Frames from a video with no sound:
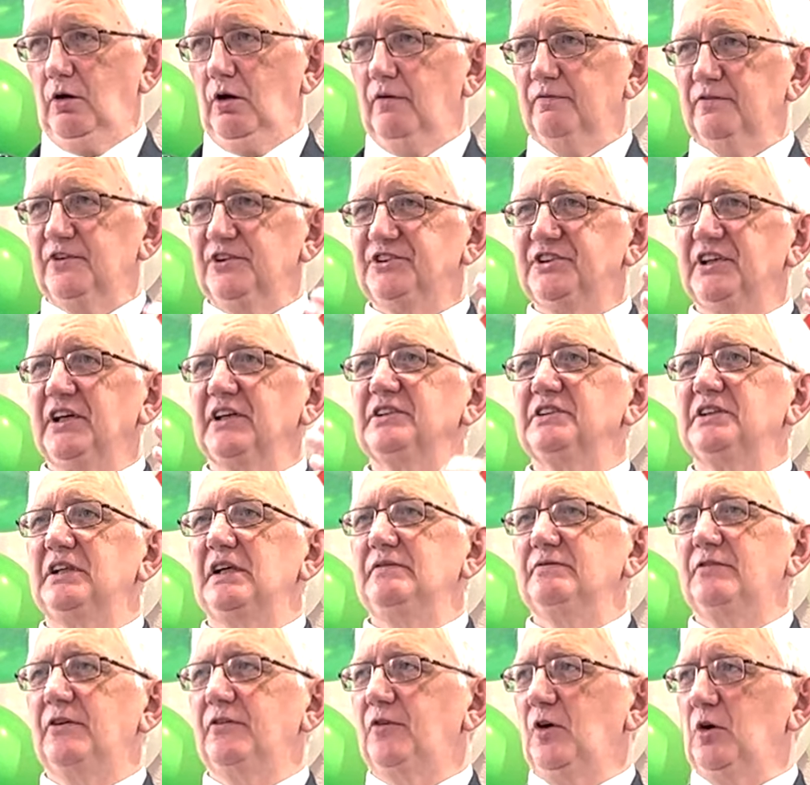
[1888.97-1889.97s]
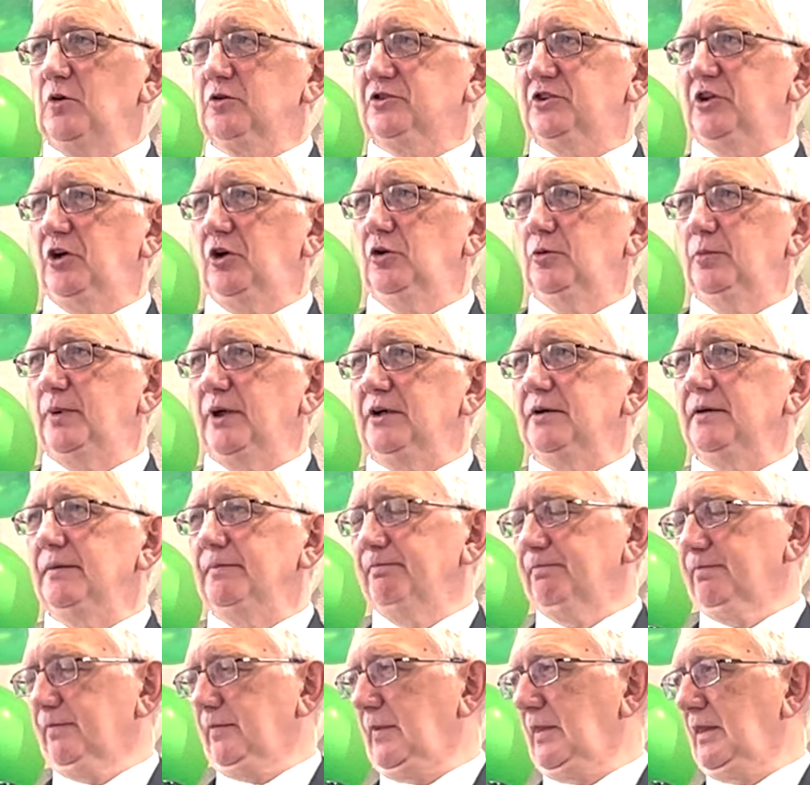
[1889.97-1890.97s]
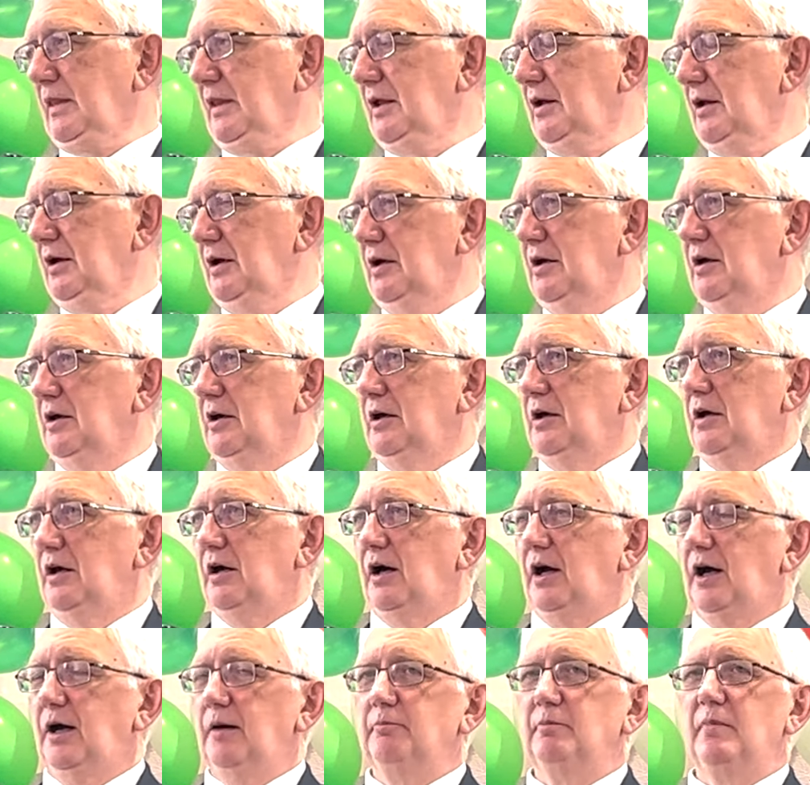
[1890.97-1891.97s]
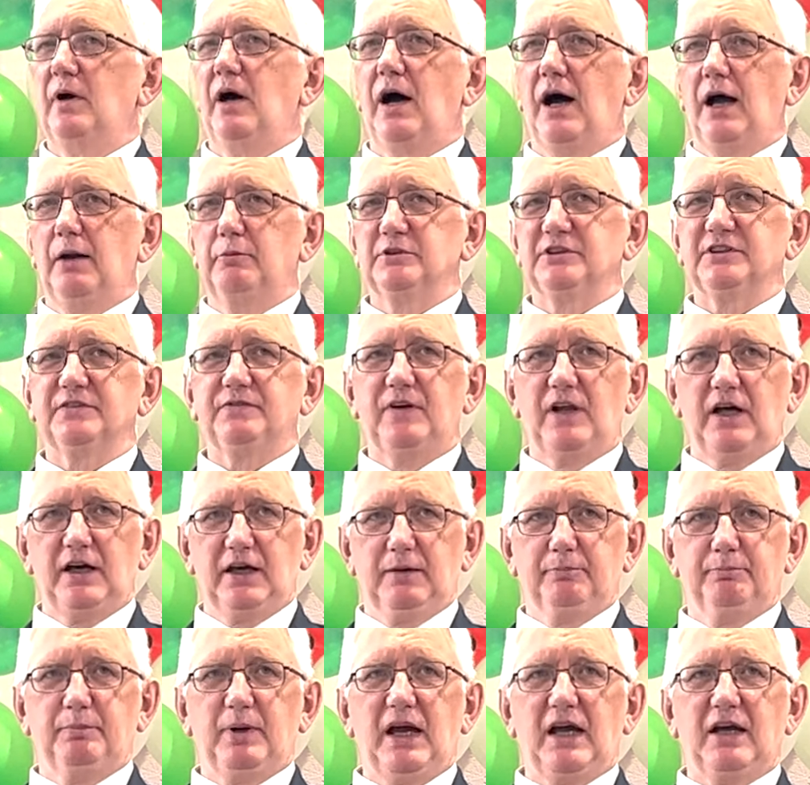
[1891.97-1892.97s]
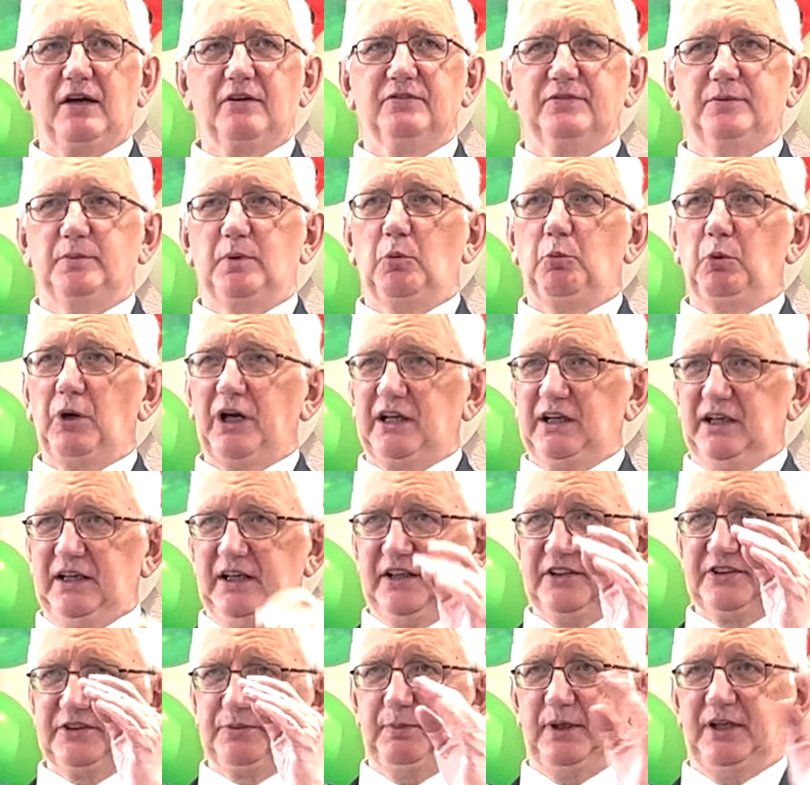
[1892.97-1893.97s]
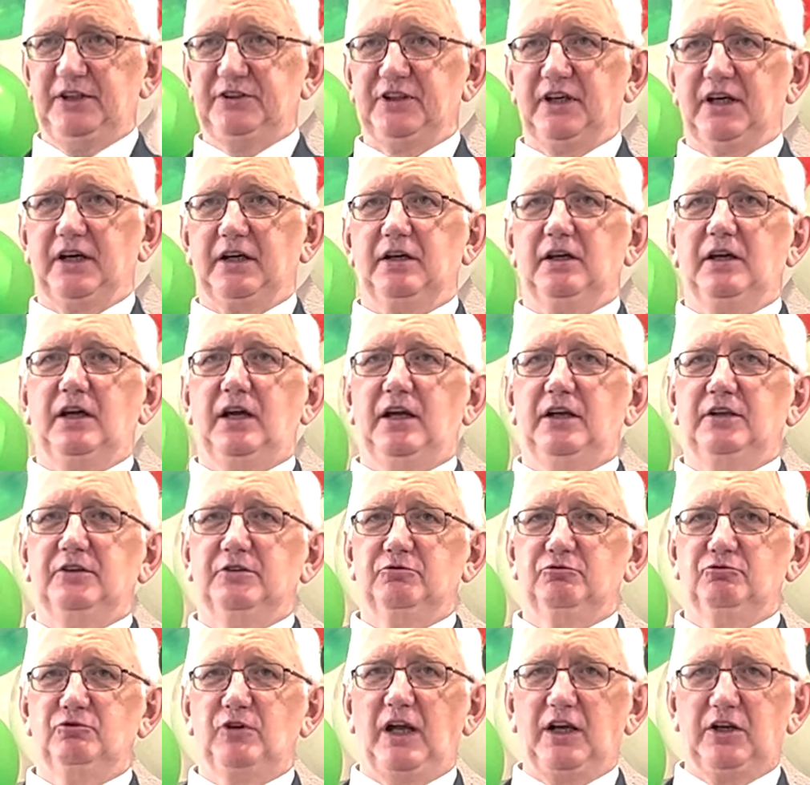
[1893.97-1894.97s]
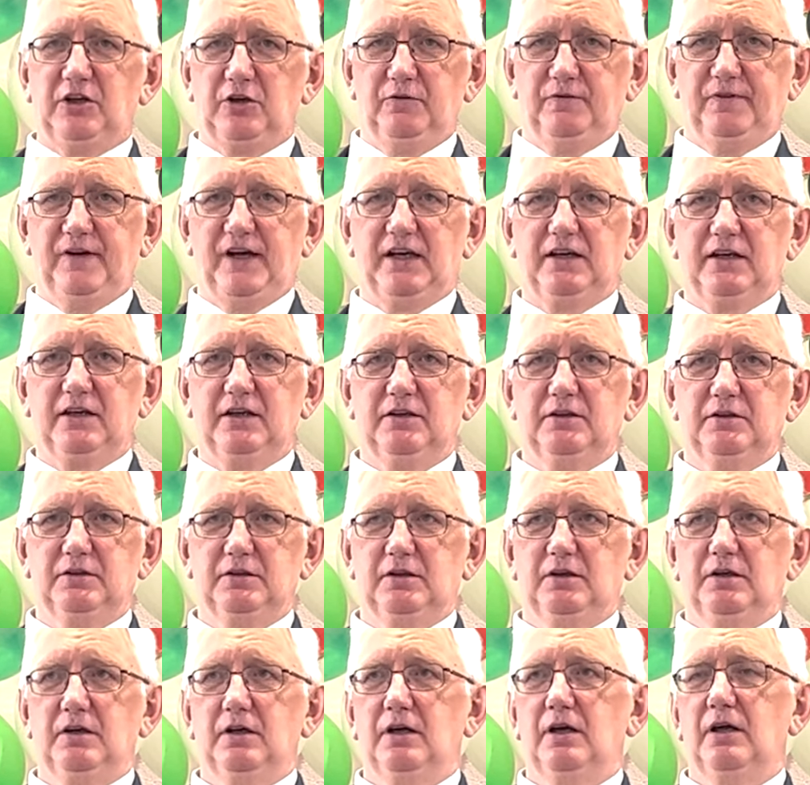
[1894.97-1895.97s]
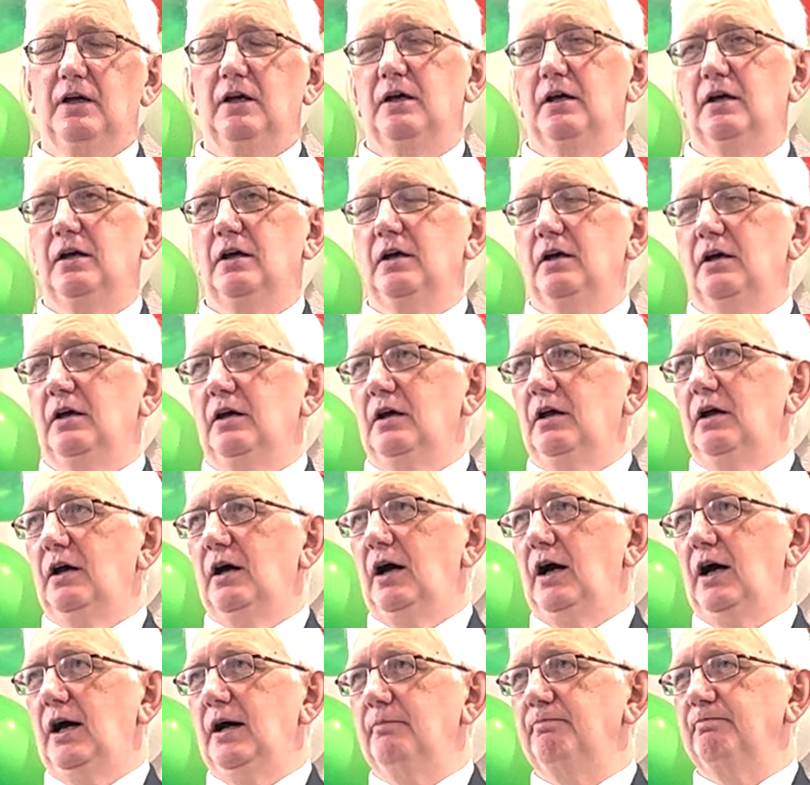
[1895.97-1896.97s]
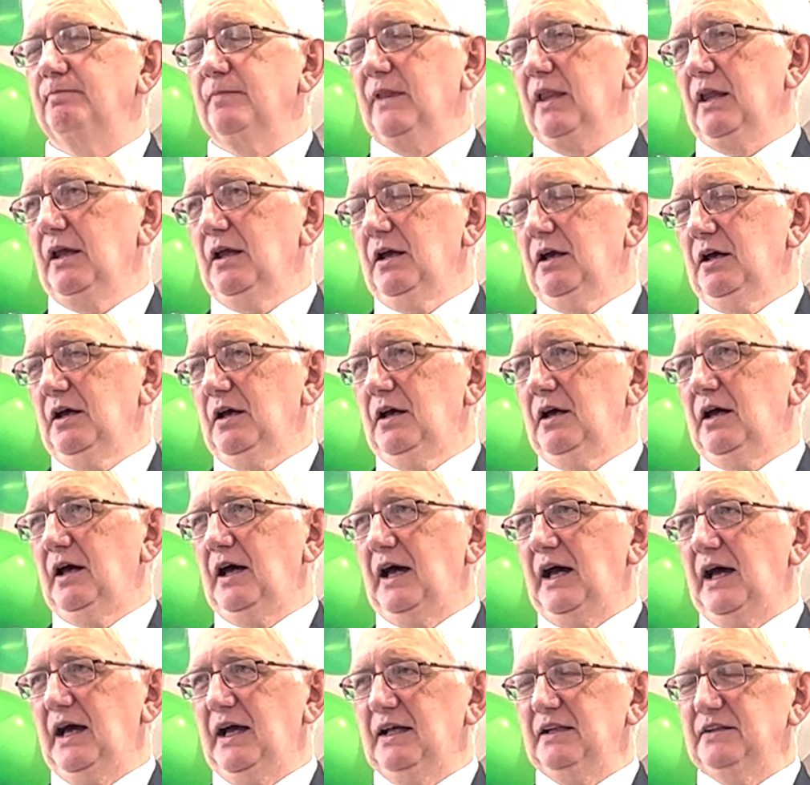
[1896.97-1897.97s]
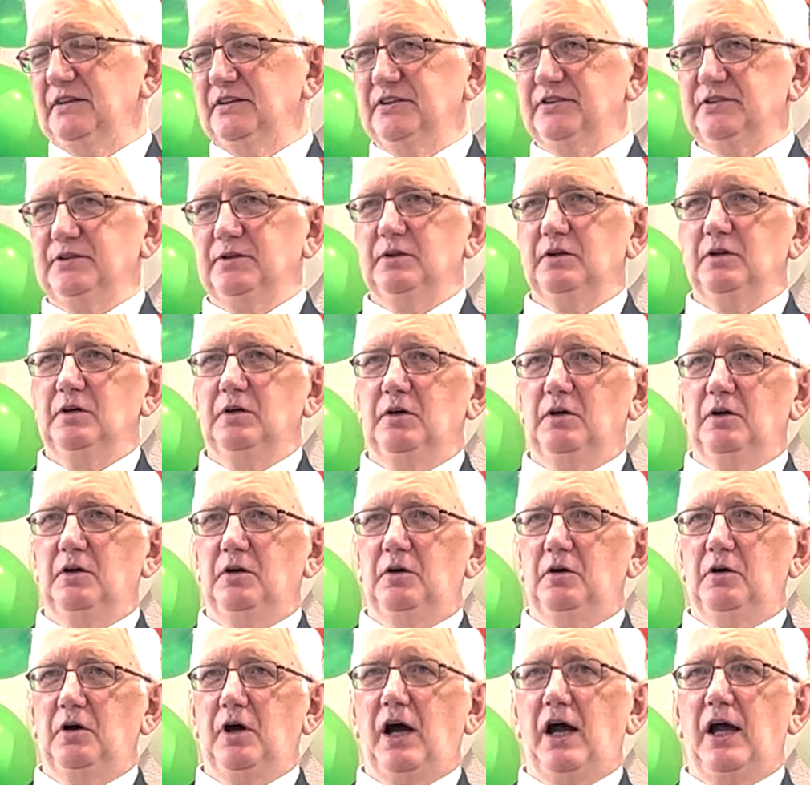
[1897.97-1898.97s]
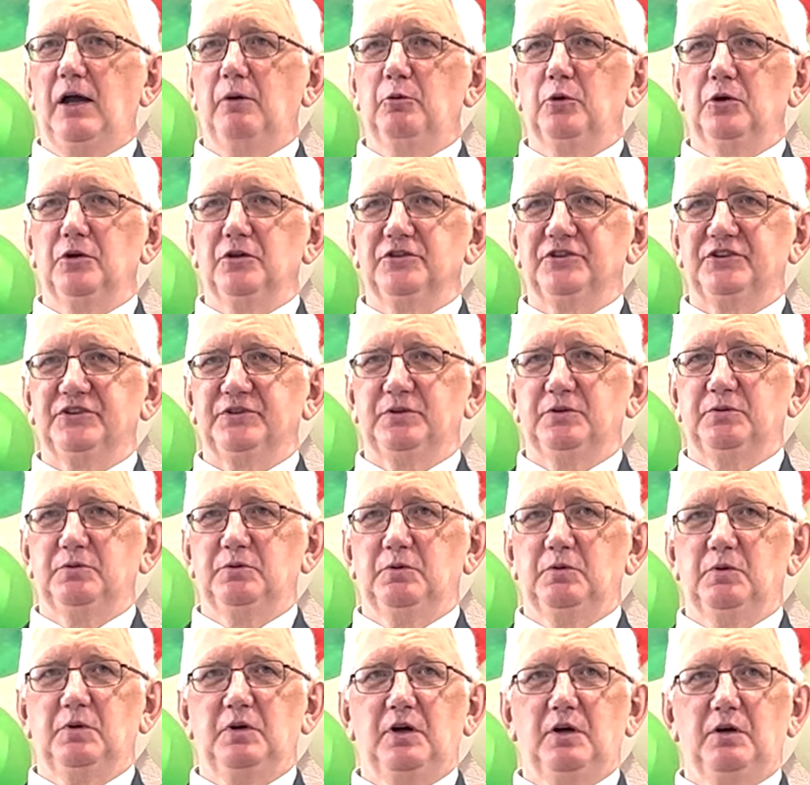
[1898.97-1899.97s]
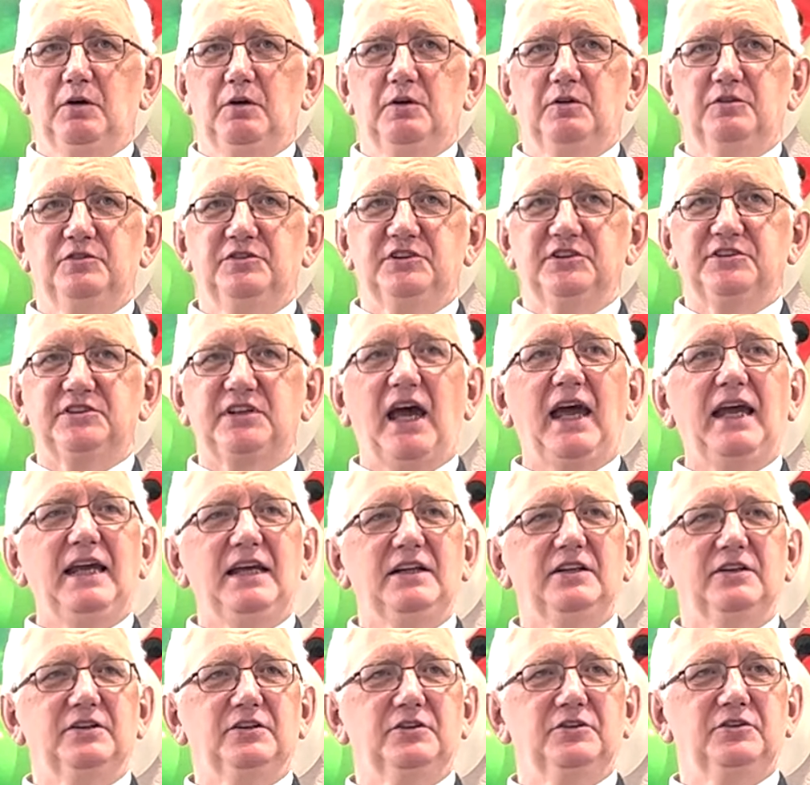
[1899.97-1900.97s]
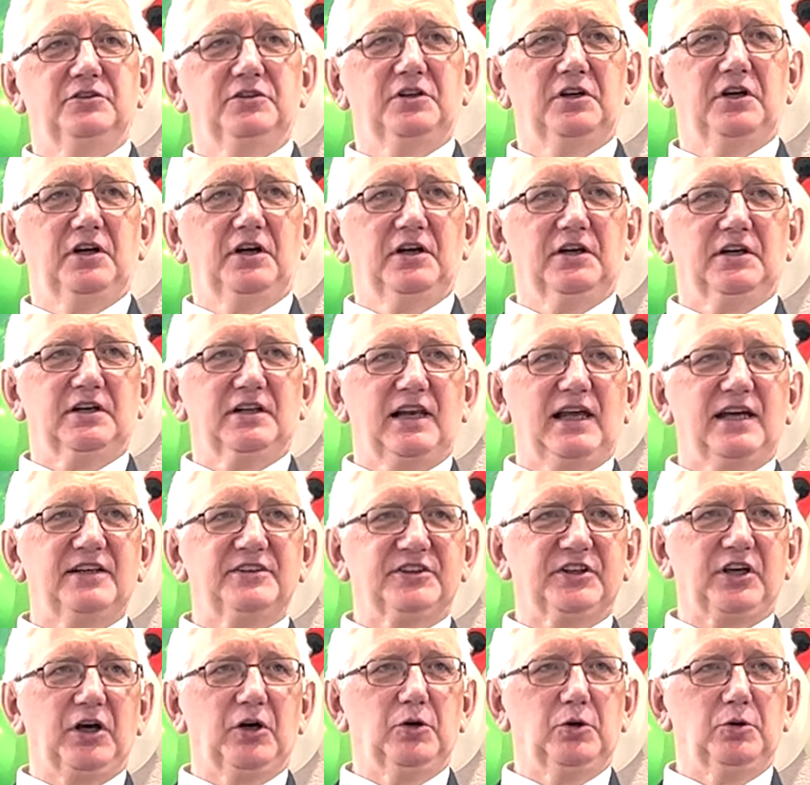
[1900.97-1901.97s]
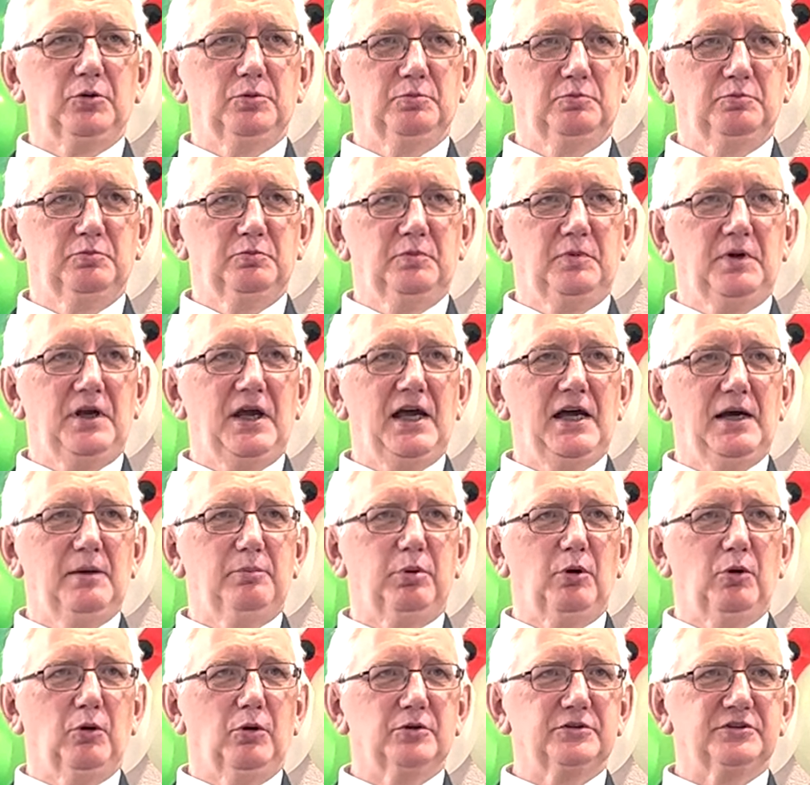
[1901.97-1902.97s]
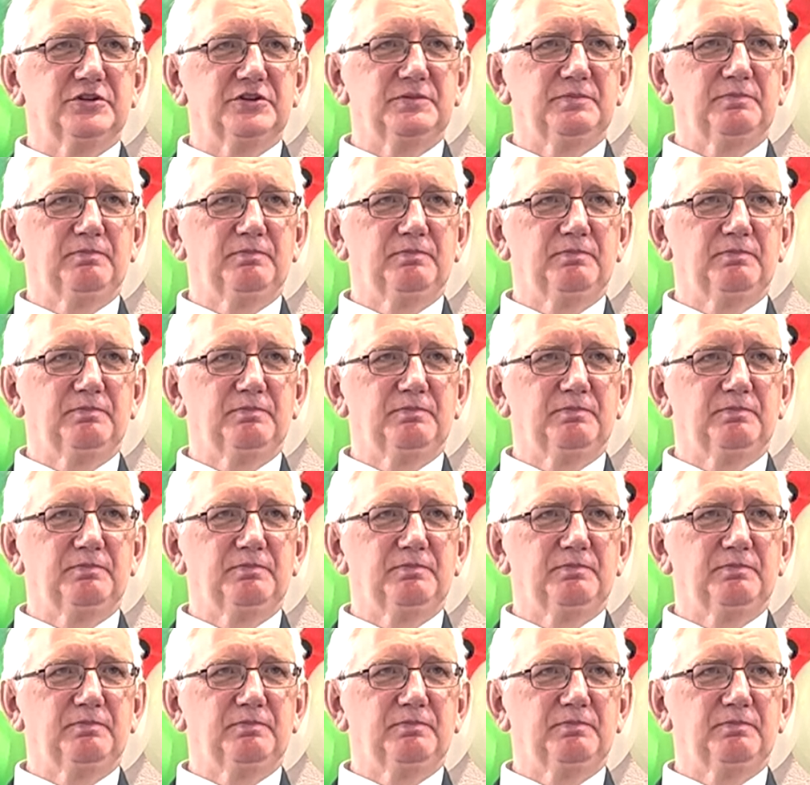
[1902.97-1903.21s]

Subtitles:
On the 16th of October, I was flying back from a WikiLeaks meeting in Reykjavik, and I was detained at Glasgow Airport